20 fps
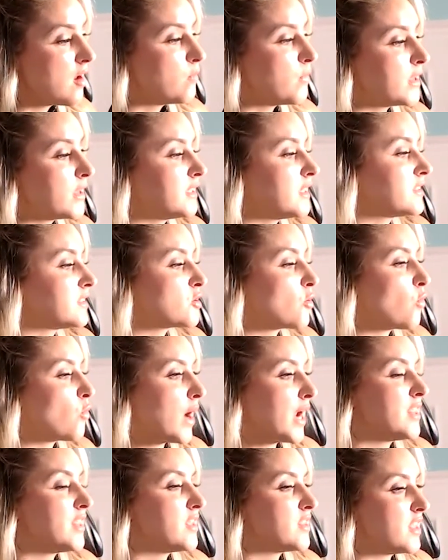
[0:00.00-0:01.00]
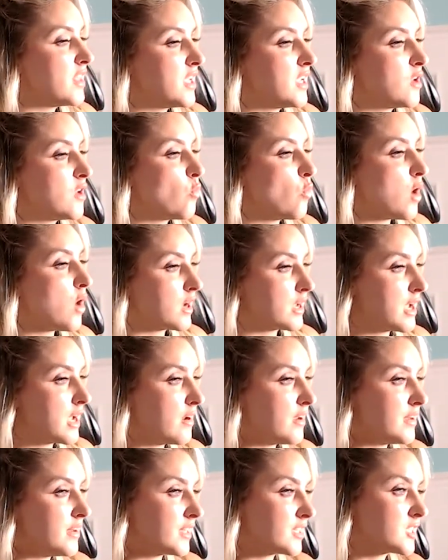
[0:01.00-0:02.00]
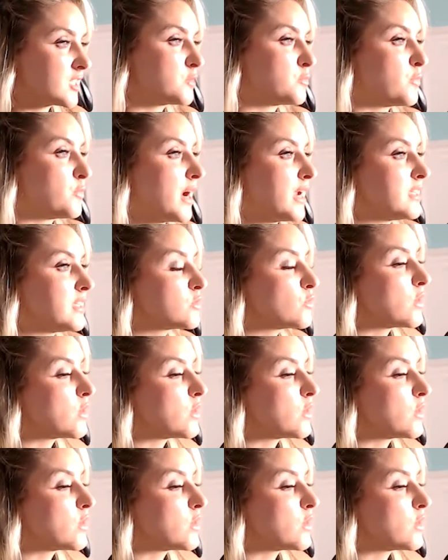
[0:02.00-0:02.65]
but it's a way that they can walk out and express